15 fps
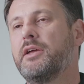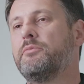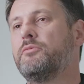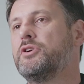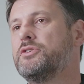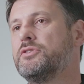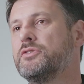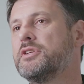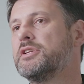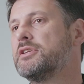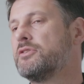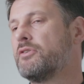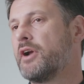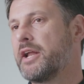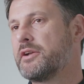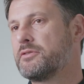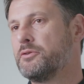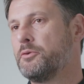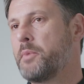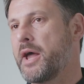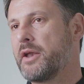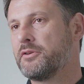it reduces your
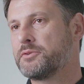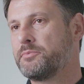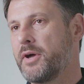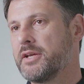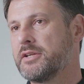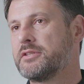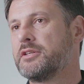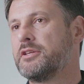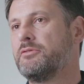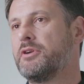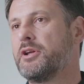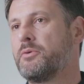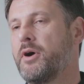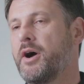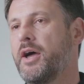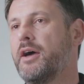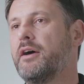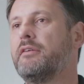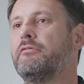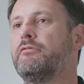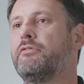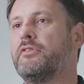electrical panel space that you
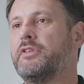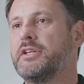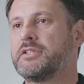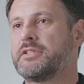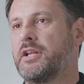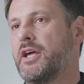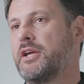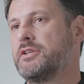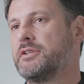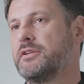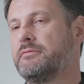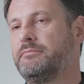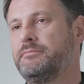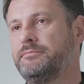require for the installation.